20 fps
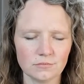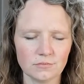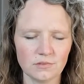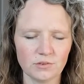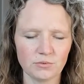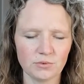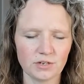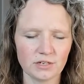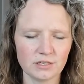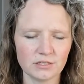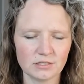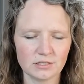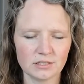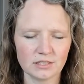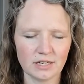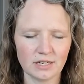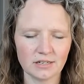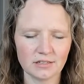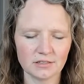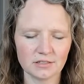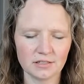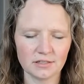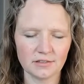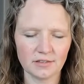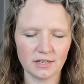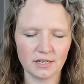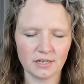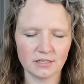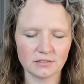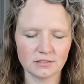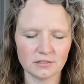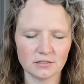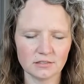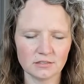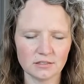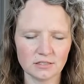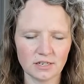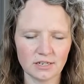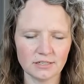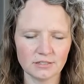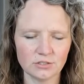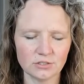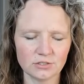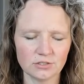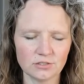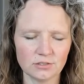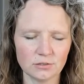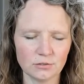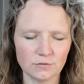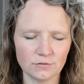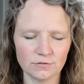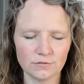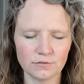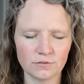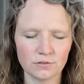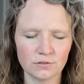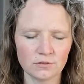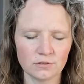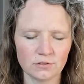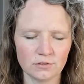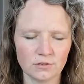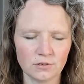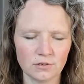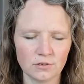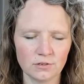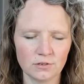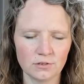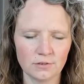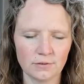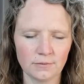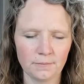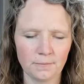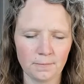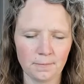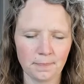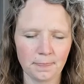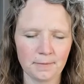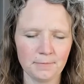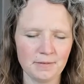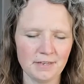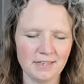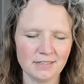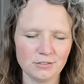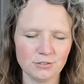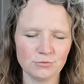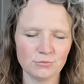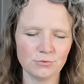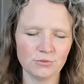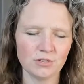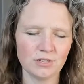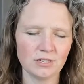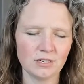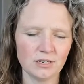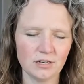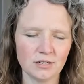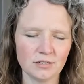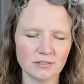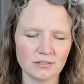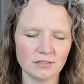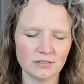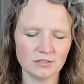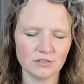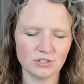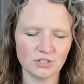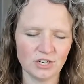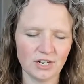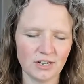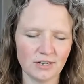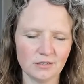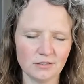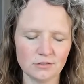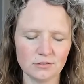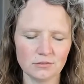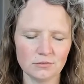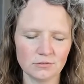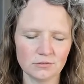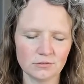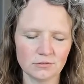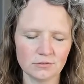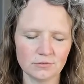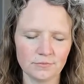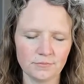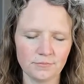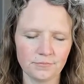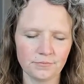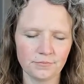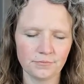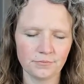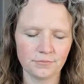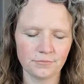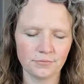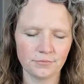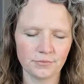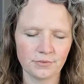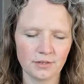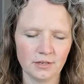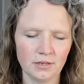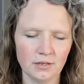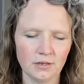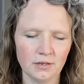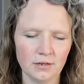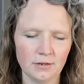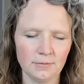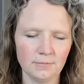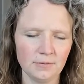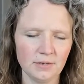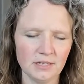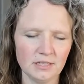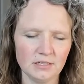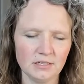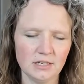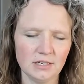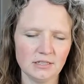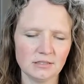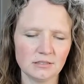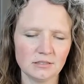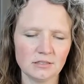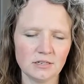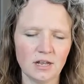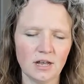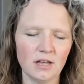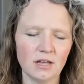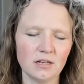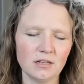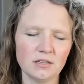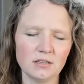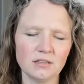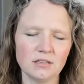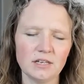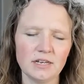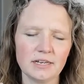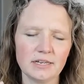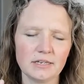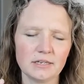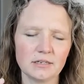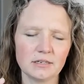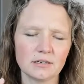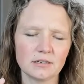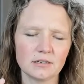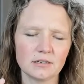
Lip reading: Reconciling that inside yourself. Because you're really not in the shadow. But it's not like,